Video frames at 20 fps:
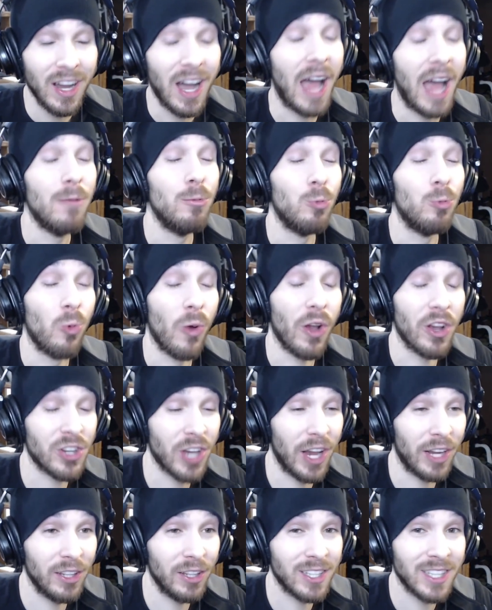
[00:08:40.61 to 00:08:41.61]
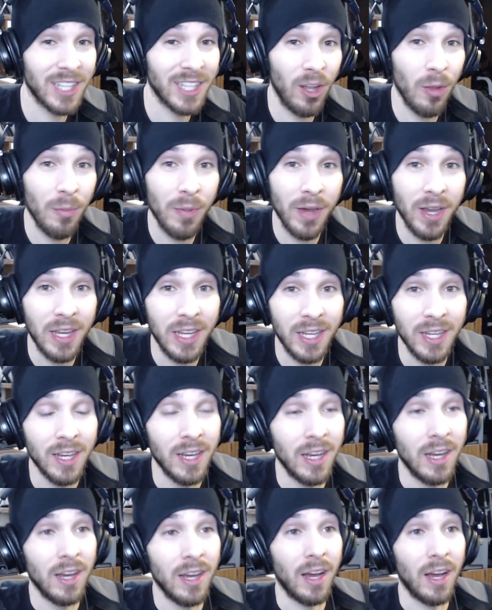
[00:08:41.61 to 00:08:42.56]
I wish I could sell a beanie.